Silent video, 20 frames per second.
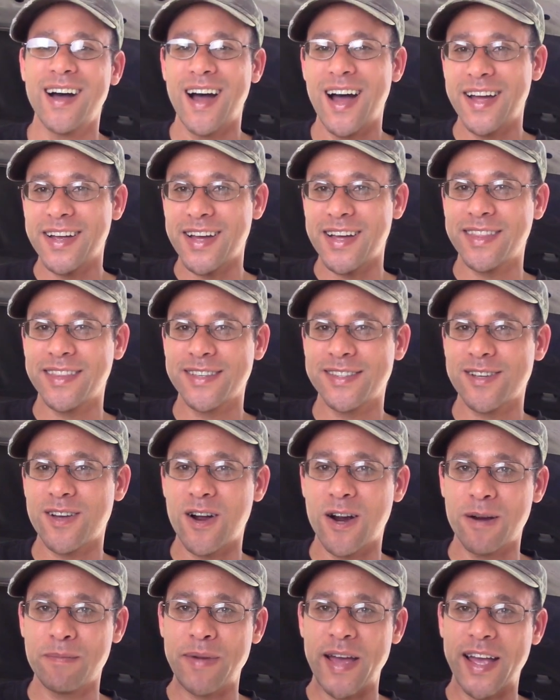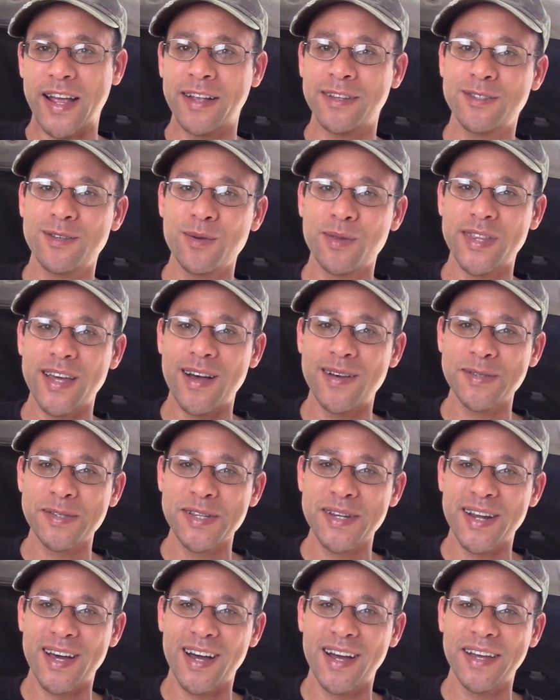I got this car back in
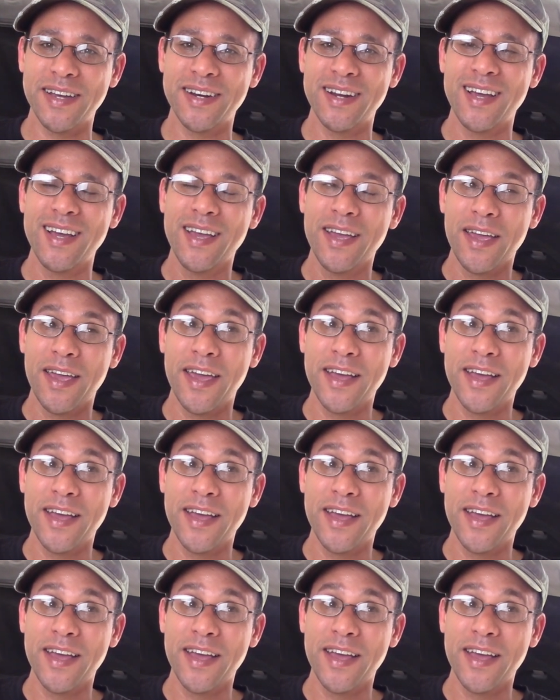2009.